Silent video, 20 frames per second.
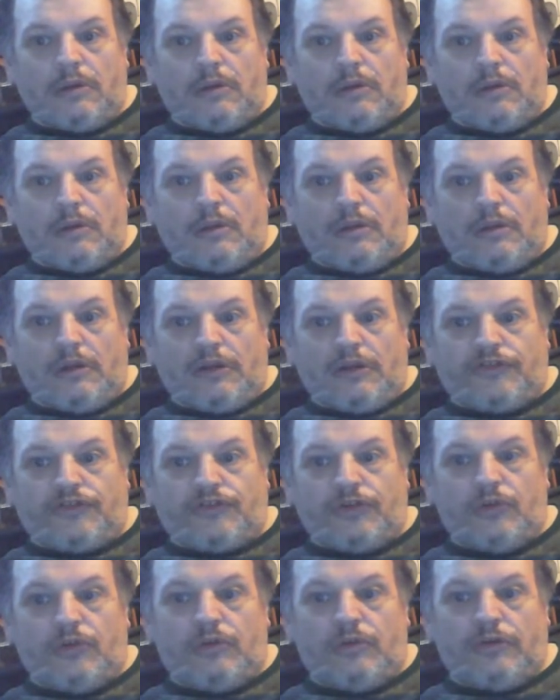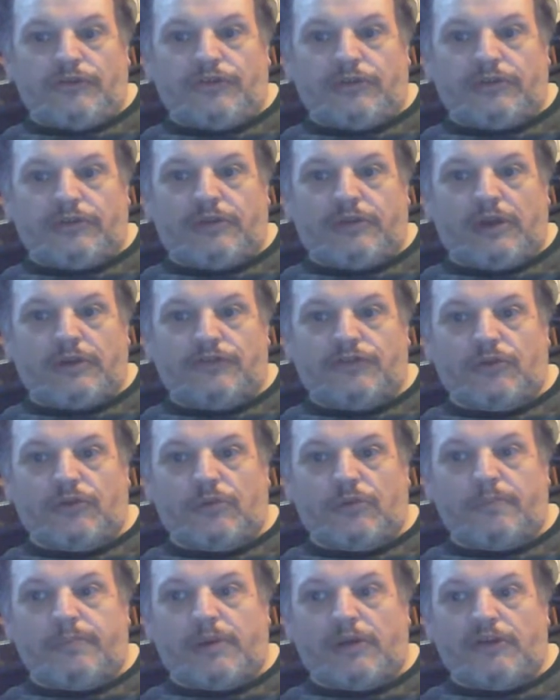There's two lots of ducks
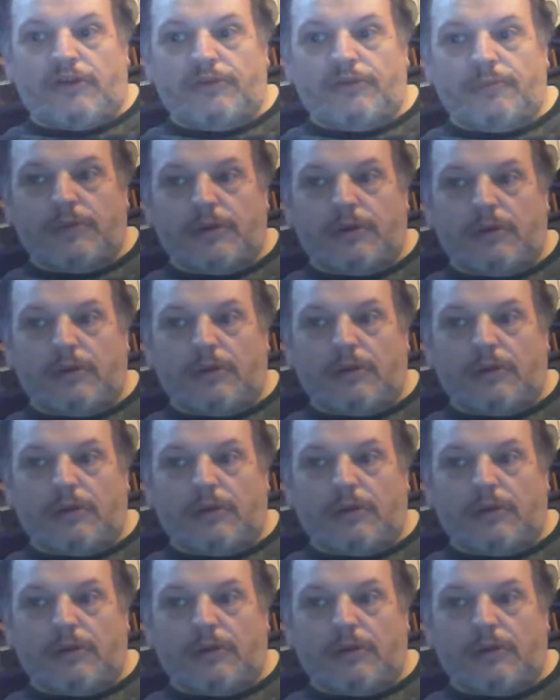gone past me.